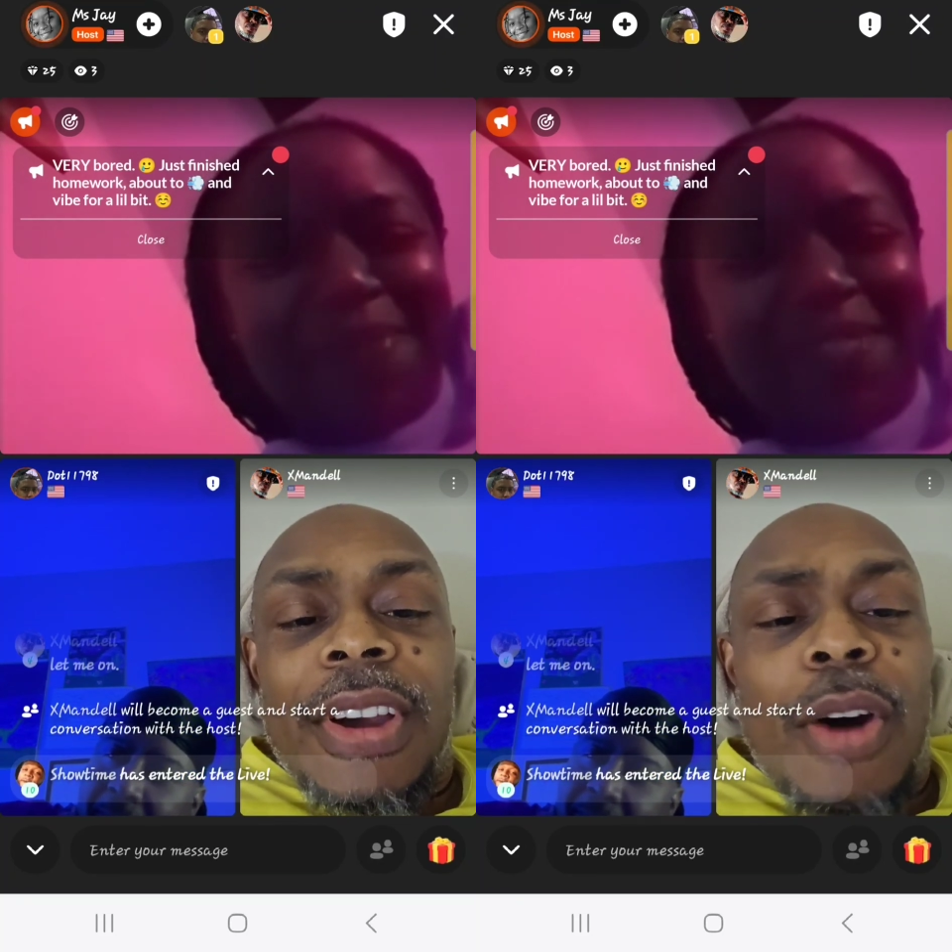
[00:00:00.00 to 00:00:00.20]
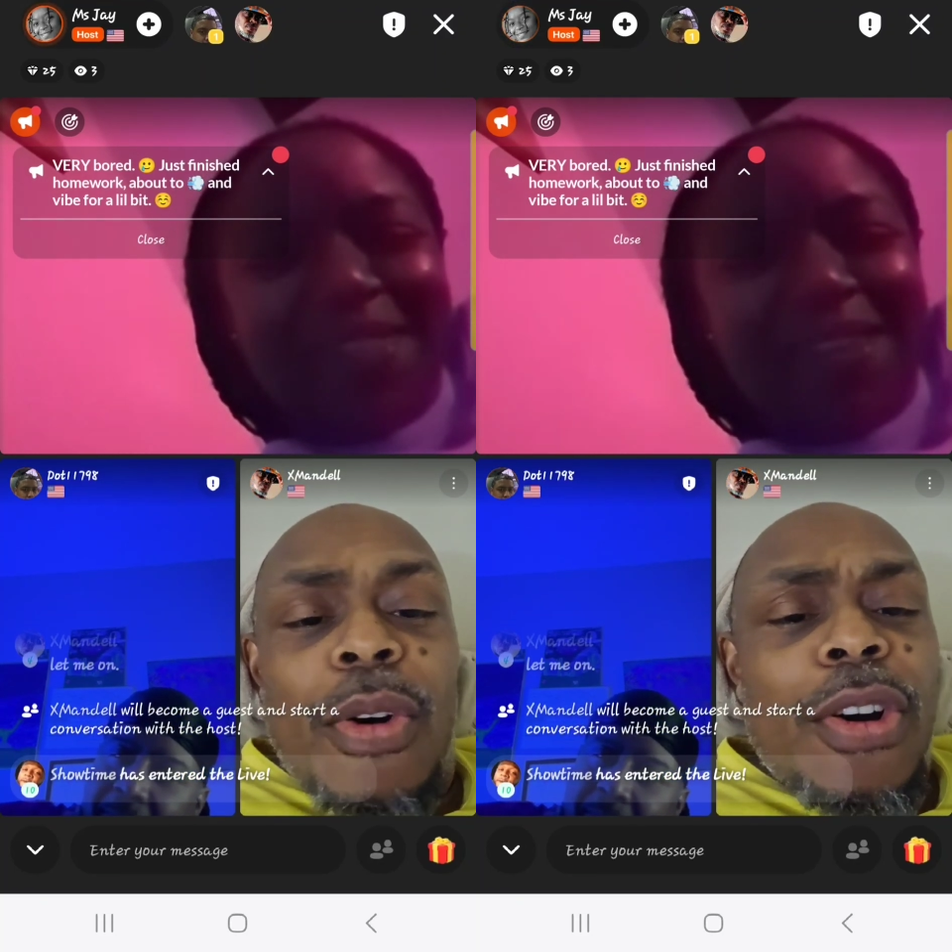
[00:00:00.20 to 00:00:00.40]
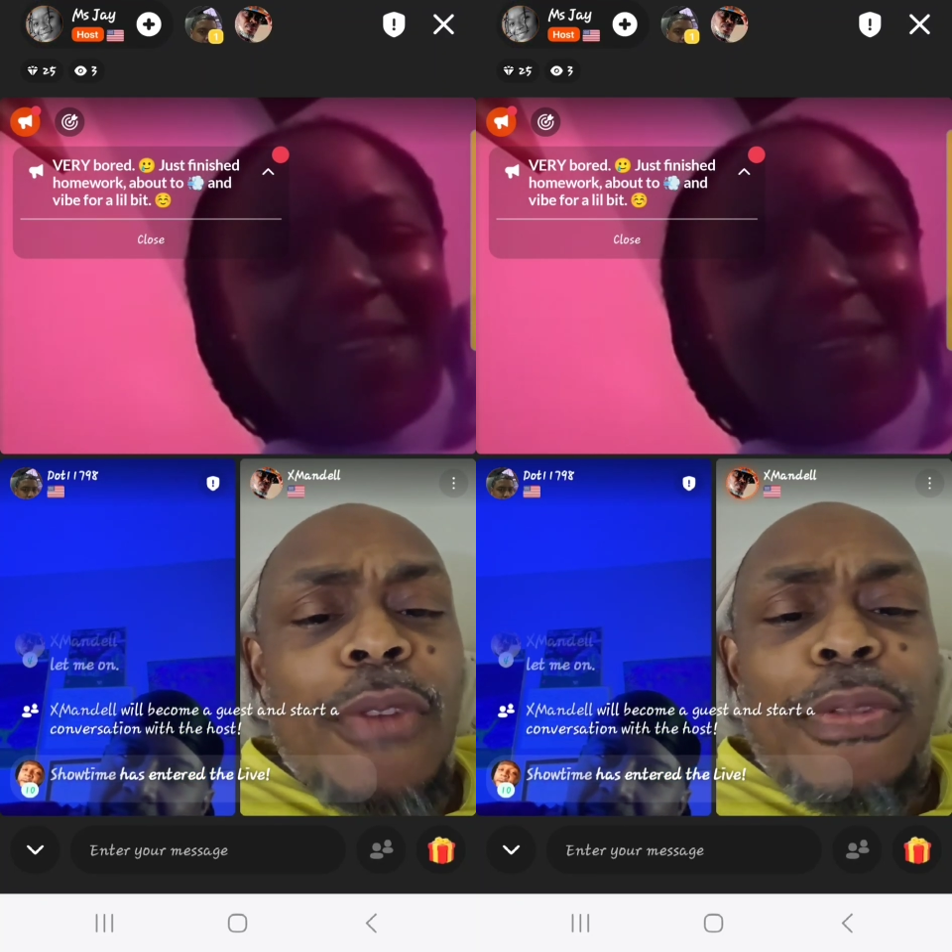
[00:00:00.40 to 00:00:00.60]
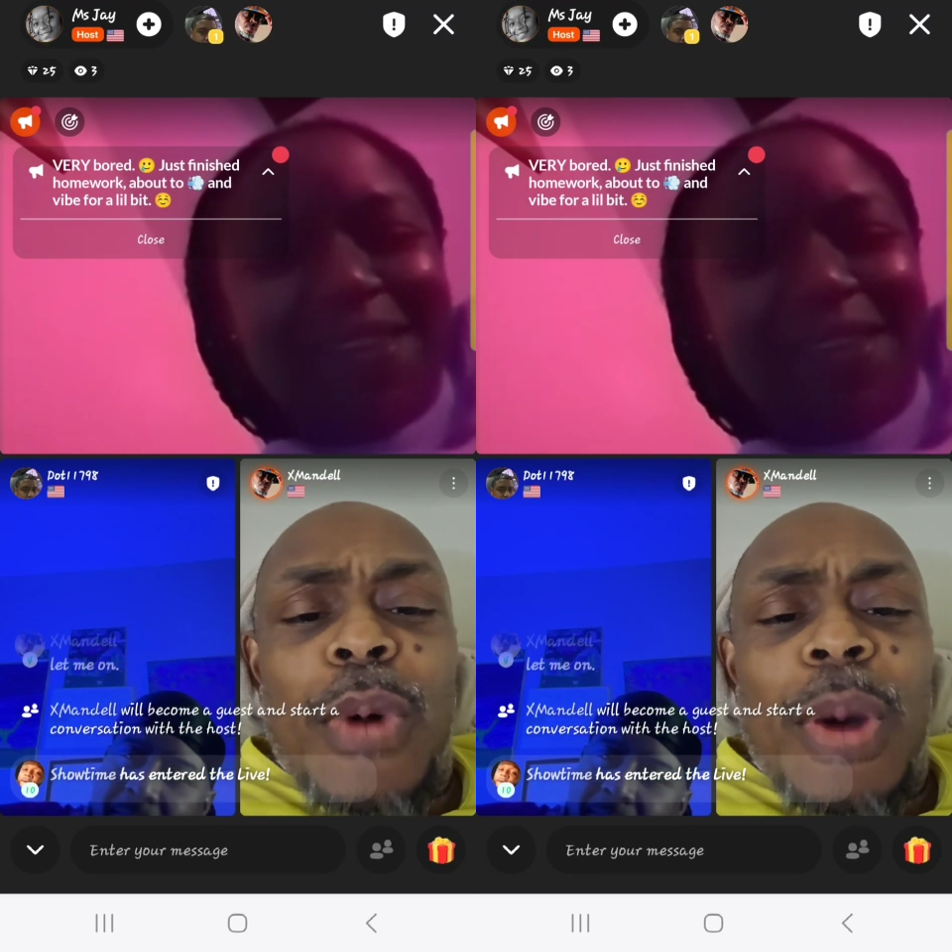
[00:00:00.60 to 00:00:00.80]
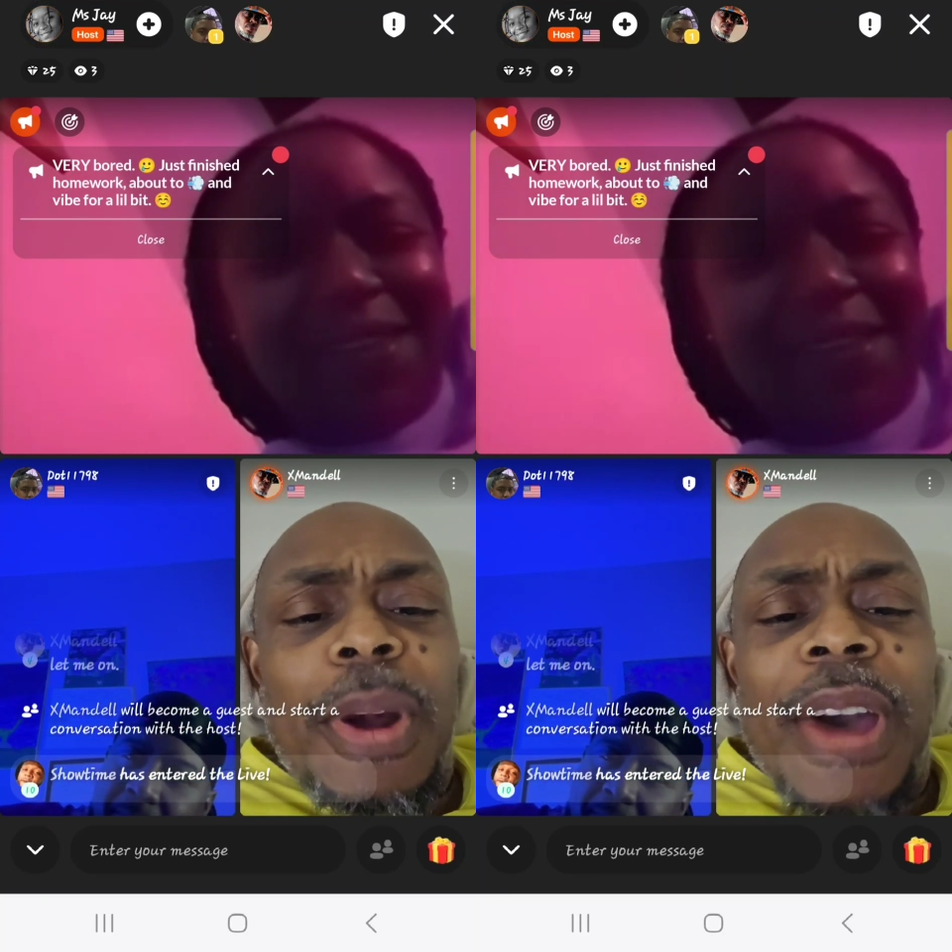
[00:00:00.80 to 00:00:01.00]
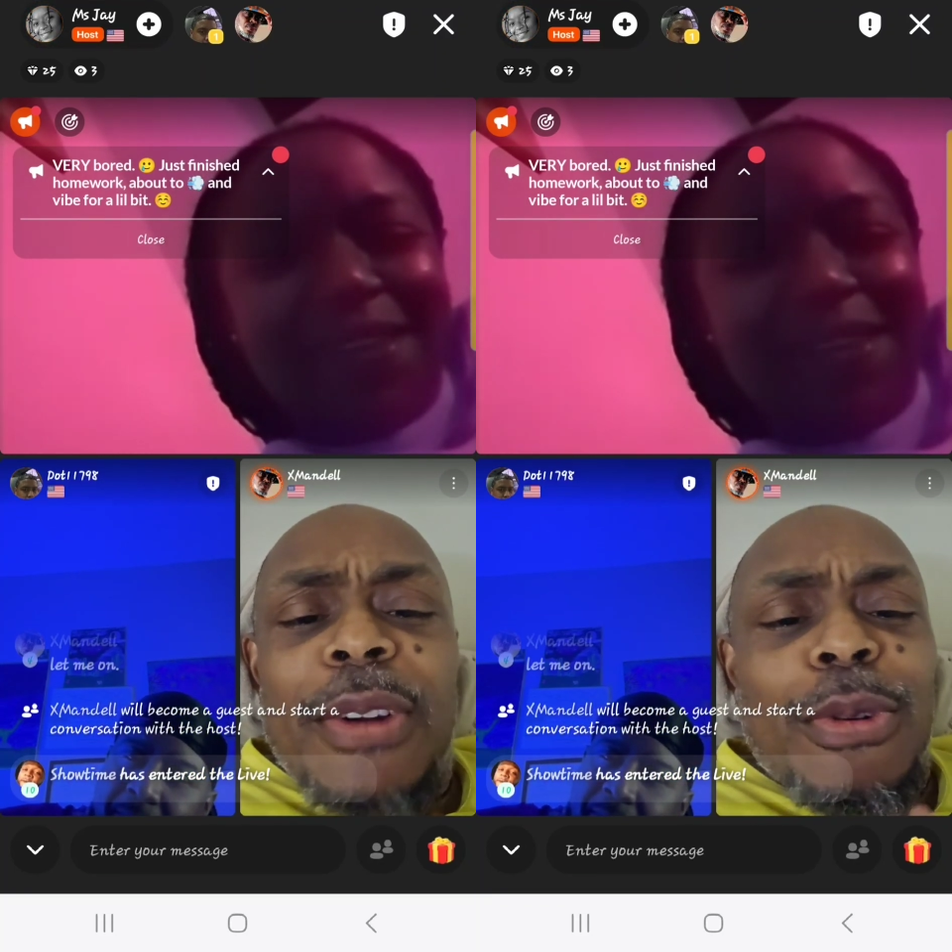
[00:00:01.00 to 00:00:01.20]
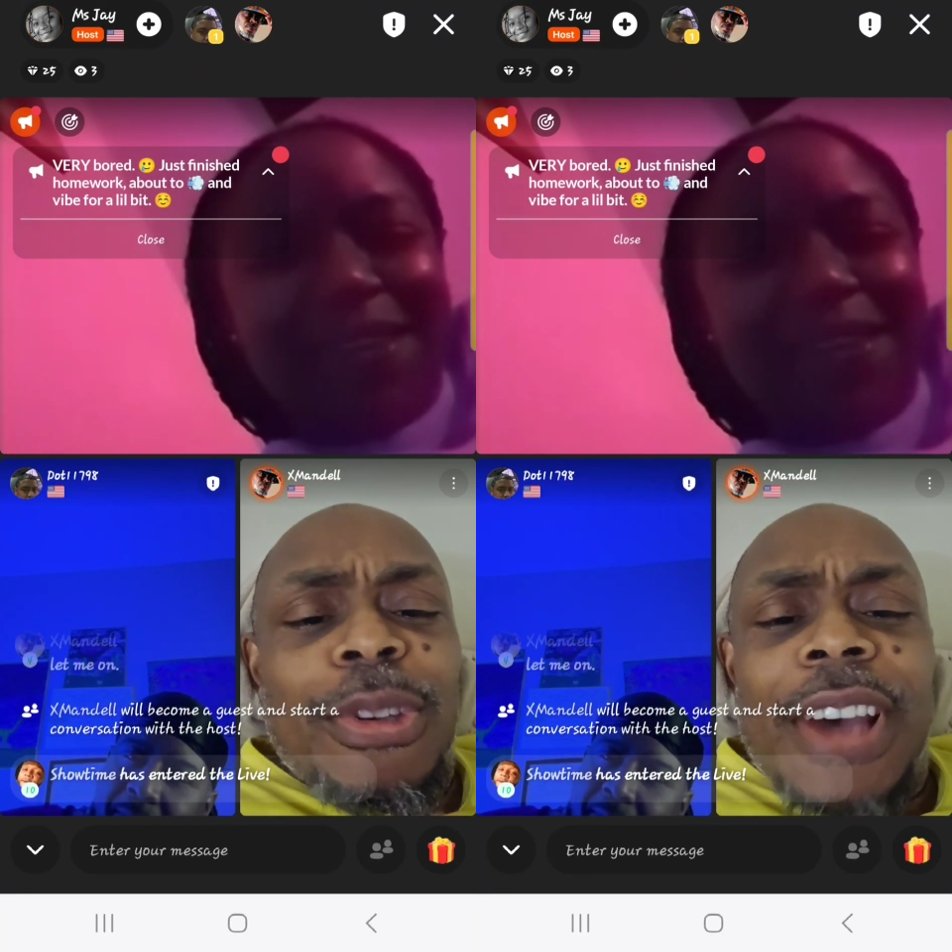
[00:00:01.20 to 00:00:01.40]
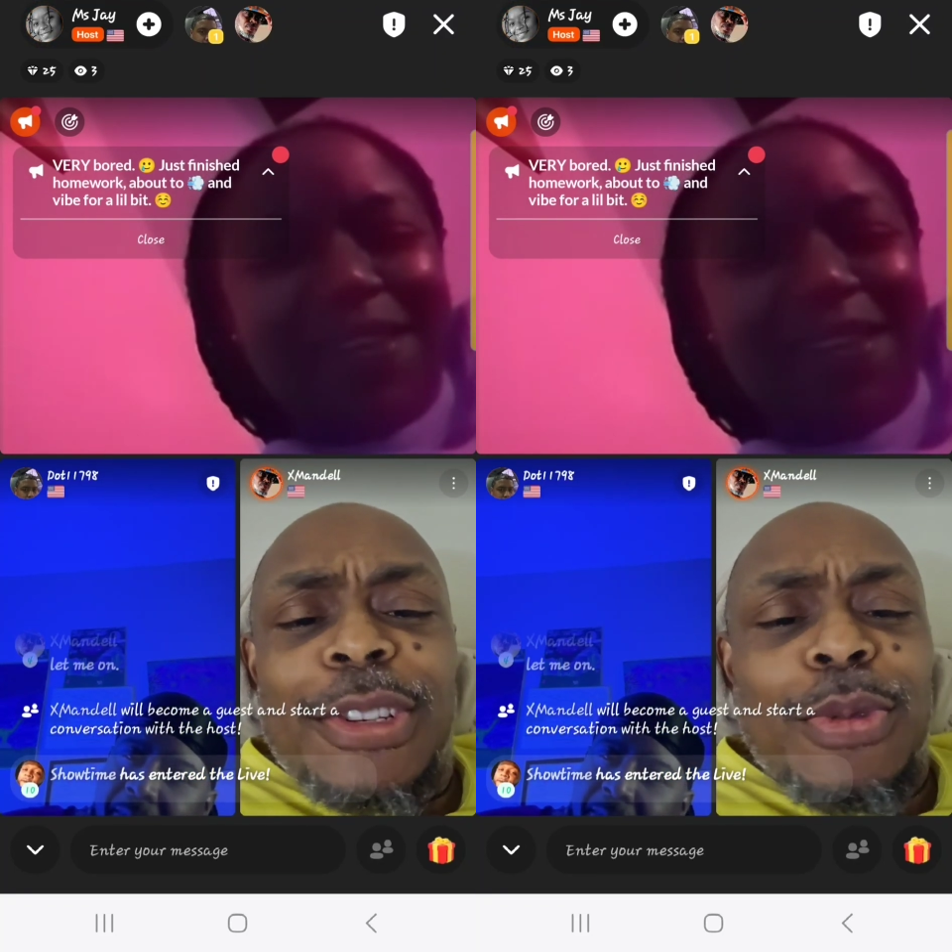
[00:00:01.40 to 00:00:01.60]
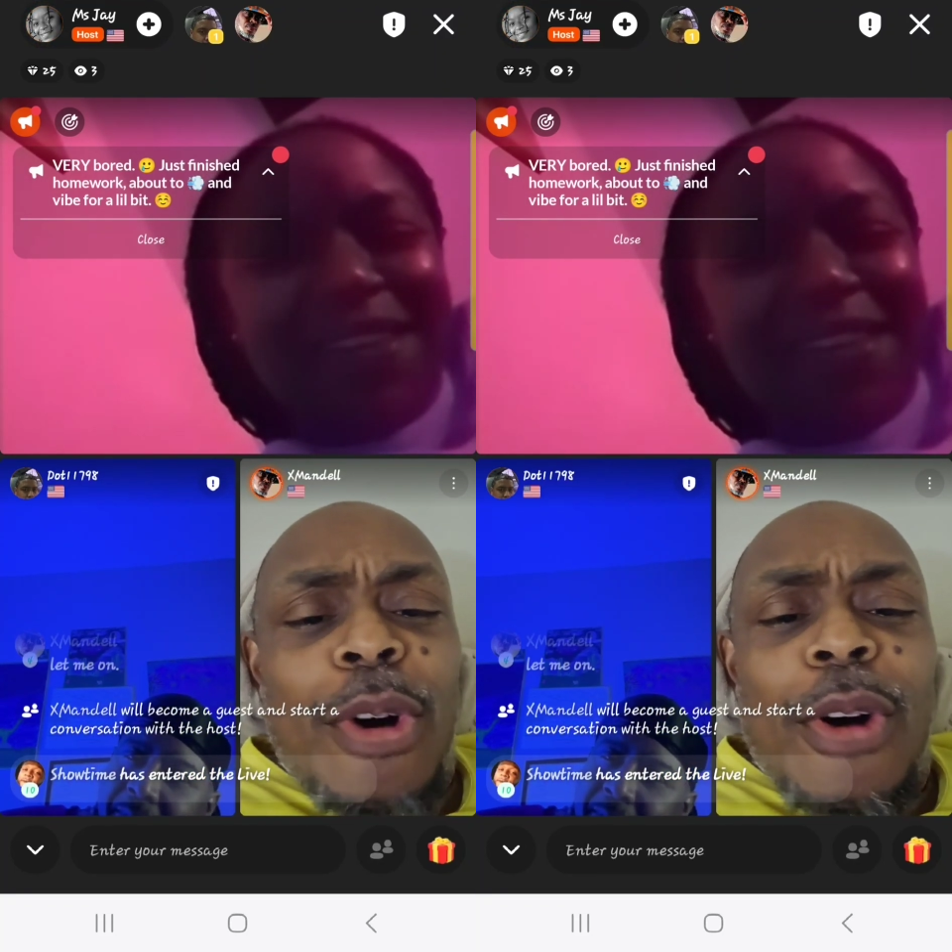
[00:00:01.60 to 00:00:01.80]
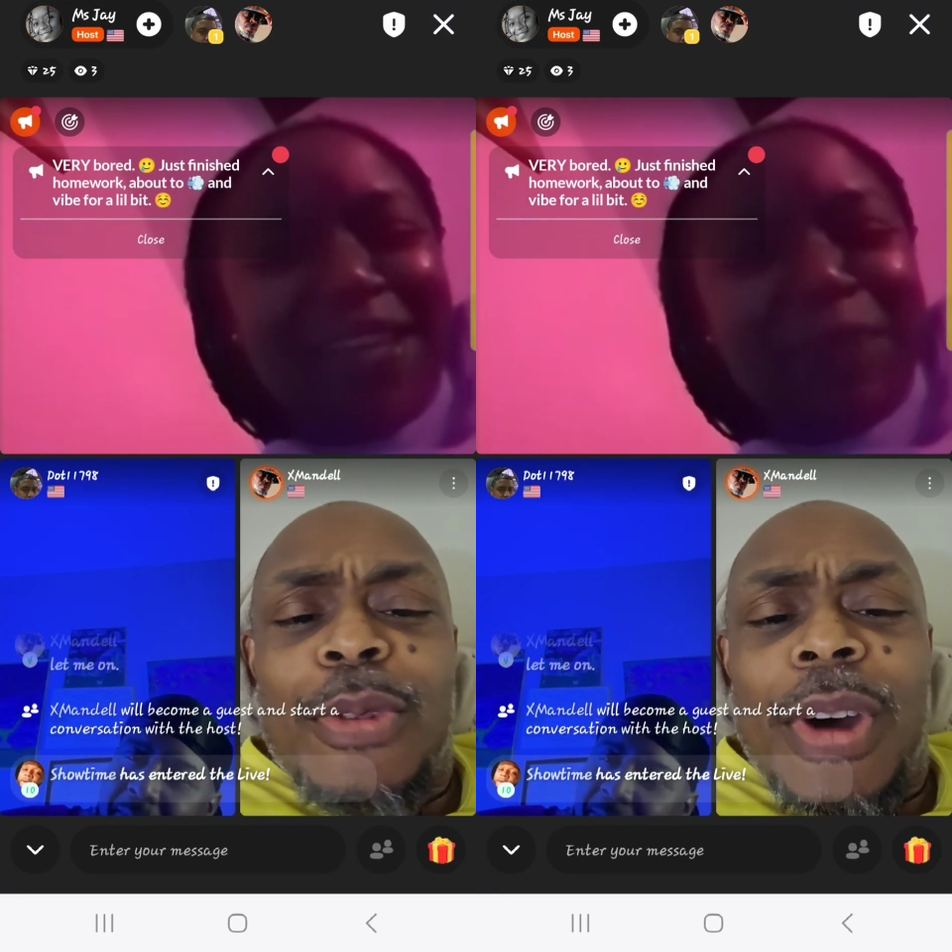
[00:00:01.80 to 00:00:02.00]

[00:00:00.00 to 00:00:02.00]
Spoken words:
I only go for women. I'm heterosexual all the